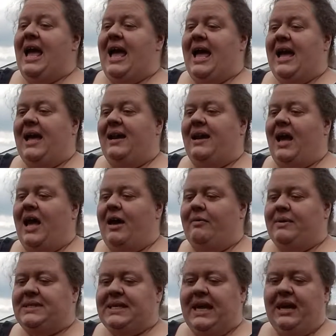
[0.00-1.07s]
and I
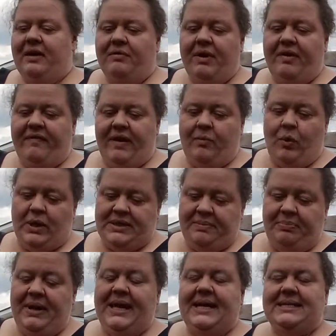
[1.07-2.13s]
was getting rid of
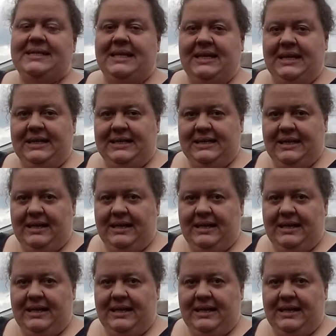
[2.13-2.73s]
unwanted plants that had